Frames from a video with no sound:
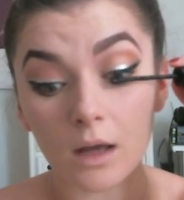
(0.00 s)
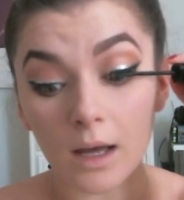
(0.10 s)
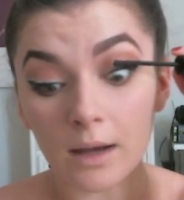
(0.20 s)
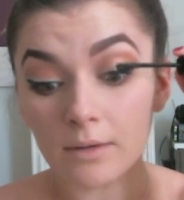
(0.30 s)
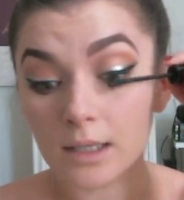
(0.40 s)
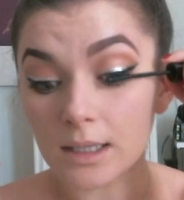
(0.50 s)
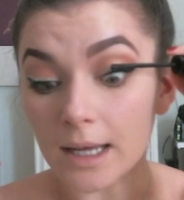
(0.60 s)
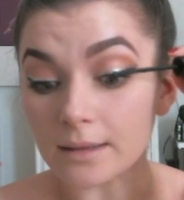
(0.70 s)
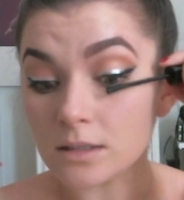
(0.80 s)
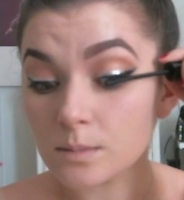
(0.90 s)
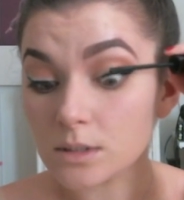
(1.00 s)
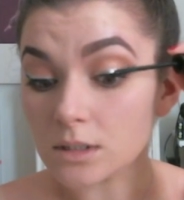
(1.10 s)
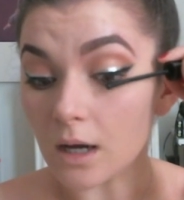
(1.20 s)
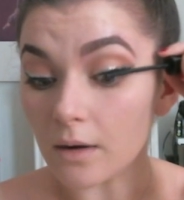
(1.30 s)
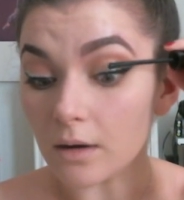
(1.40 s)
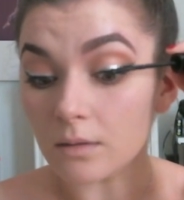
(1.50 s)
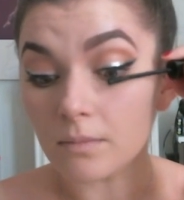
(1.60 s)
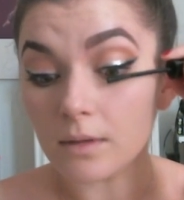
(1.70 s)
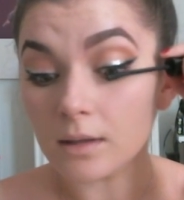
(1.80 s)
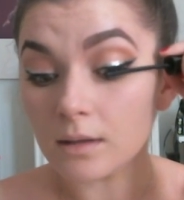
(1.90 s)
I really like this mascara,
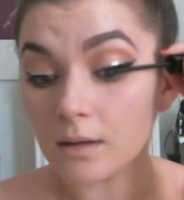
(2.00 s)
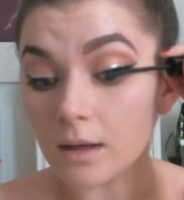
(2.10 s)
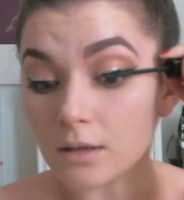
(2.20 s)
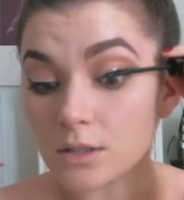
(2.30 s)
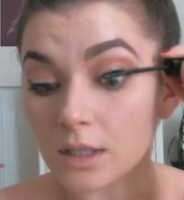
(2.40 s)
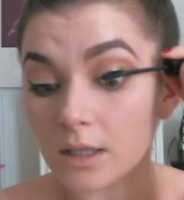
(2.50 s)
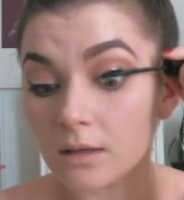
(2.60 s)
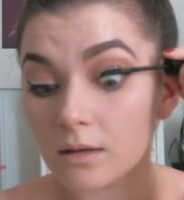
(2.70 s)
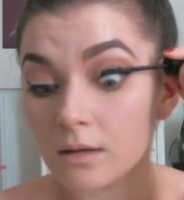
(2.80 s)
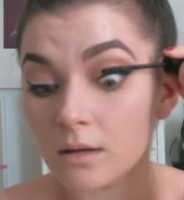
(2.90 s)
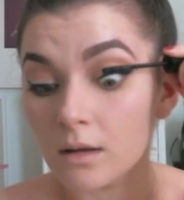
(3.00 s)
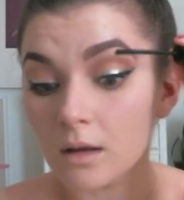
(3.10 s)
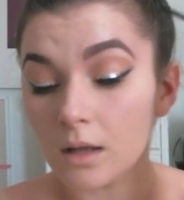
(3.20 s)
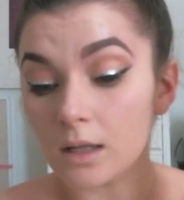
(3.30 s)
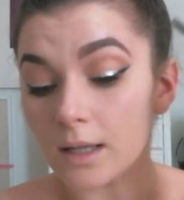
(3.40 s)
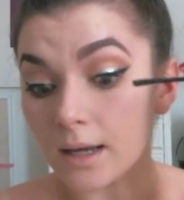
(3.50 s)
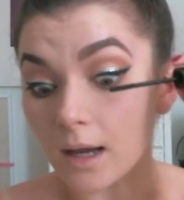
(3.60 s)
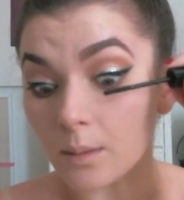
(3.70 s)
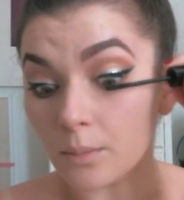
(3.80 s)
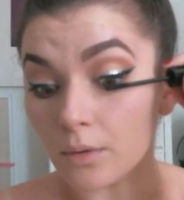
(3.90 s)
actually. Like,
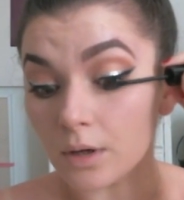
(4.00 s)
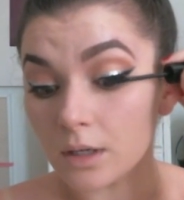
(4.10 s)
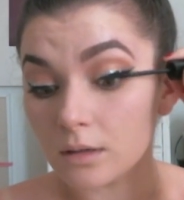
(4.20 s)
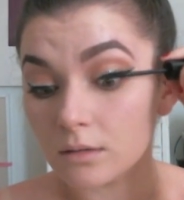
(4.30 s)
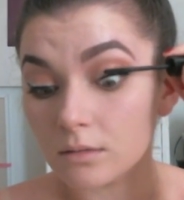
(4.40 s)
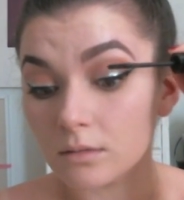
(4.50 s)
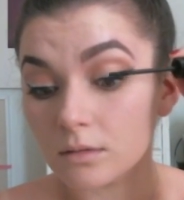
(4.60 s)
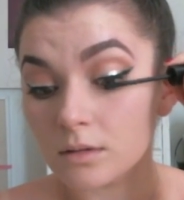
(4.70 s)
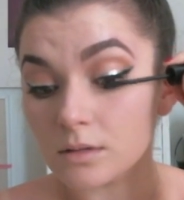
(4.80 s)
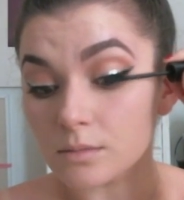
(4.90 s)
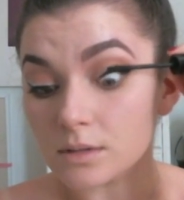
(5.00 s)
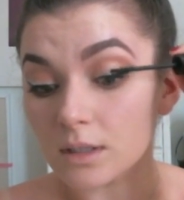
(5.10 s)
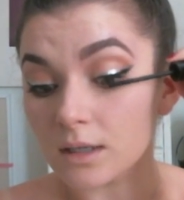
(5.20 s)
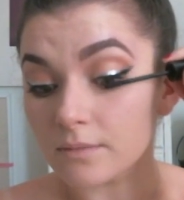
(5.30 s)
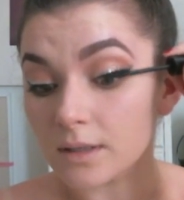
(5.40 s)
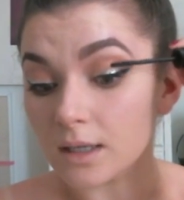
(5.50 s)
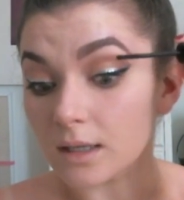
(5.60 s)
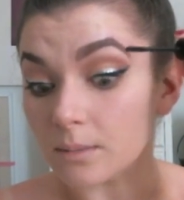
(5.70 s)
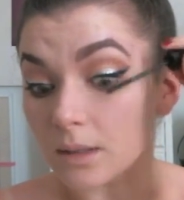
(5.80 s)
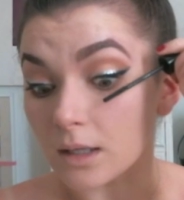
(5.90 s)
I bought it because it was kind of like a
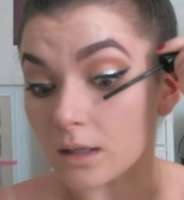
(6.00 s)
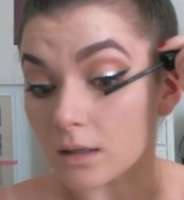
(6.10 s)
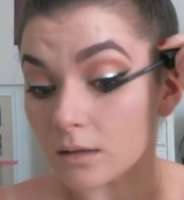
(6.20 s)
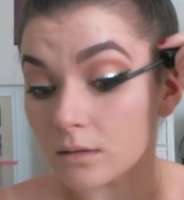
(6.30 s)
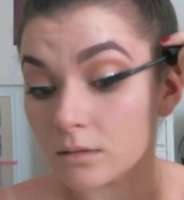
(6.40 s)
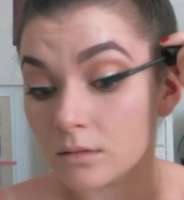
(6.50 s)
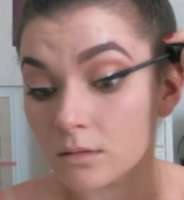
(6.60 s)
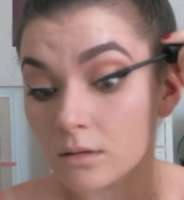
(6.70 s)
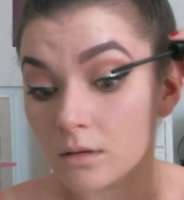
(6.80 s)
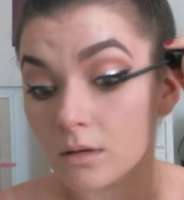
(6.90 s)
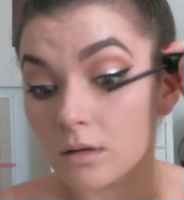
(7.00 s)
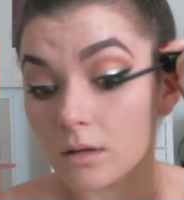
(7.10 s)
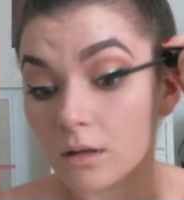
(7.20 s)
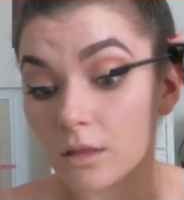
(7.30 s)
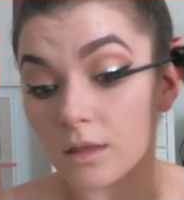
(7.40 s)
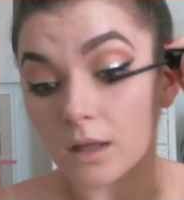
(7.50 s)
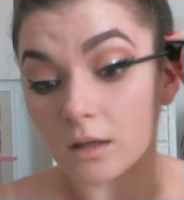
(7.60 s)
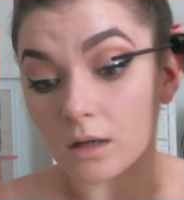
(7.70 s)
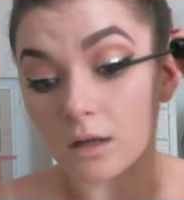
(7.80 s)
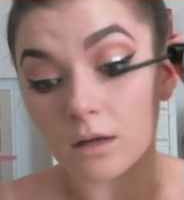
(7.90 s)
gimmicky thing,
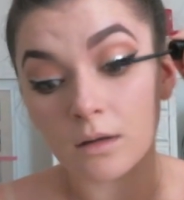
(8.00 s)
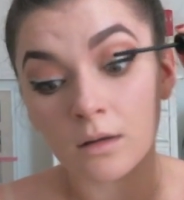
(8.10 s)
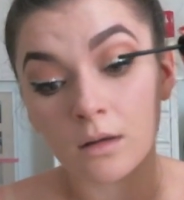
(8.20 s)
you know.